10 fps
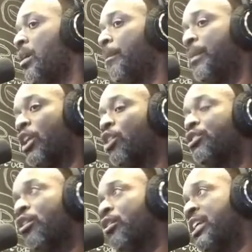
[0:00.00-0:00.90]
but those
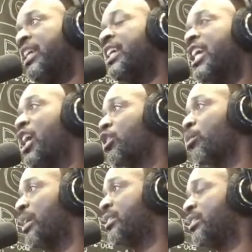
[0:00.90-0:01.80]
are key
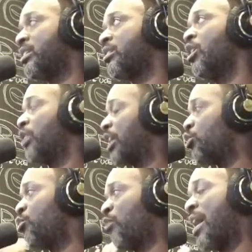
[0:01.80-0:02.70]
characteristics that
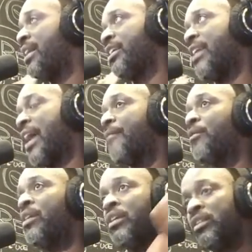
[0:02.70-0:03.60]
you find in
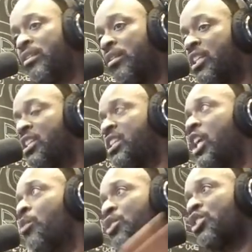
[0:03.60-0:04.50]
every
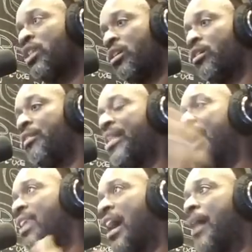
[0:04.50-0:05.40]
distinguishing on
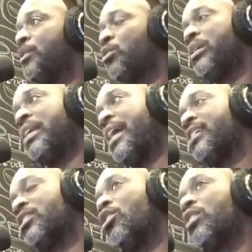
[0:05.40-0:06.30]
that line between
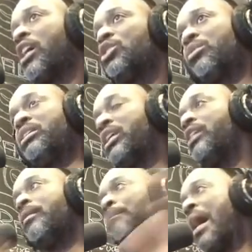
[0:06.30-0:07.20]
S-hole countries
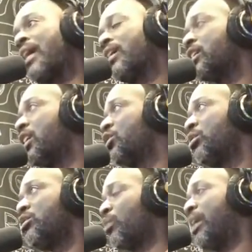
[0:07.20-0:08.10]
and MAGA
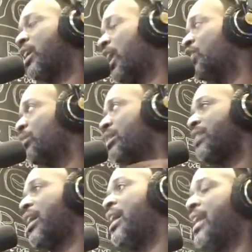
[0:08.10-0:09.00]
countries, great countries
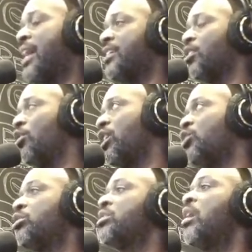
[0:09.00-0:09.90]
and S-hole
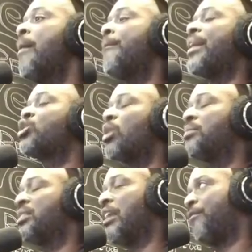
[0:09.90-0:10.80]
countries, by
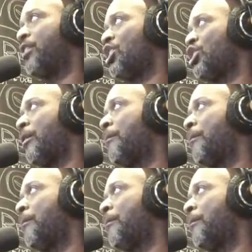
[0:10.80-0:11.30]
Trump's definition.